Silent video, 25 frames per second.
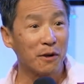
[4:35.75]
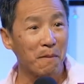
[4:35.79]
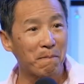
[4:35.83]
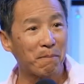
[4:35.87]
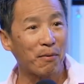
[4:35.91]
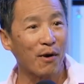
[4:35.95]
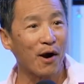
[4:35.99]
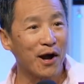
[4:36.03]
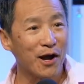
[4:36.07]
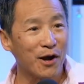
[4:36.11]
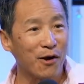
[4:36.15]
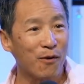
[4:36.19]

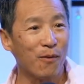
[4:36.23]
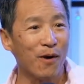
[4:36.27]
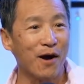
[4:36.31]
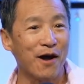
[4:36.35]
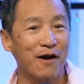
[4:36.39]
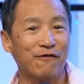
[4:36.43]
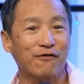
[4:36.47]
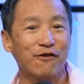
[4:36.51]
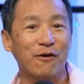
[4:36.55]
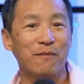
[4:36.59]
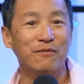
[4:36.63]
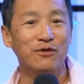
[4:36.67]
break
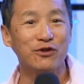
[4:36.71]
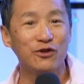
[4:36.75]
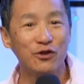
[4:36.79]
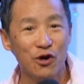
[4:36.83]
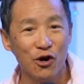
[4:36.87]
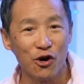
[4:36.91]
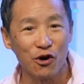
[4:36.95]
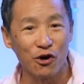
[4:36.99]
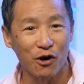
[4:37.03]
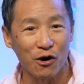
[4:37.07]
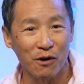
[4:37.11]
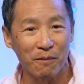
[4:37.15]
away from
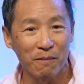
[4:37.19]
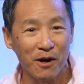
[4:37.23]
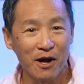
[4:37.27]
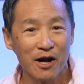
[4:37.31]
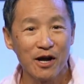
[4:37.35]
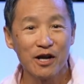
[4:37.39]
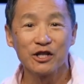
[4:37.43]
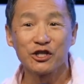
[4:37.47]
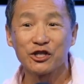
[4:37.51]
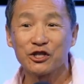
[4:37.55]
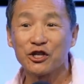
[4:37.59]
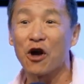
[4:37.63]
Europe
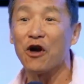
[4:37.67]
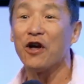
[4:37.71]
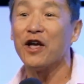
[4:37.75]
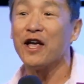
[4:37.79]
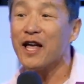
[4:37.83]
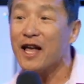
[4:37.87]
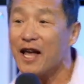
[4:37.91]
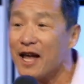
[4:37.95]
so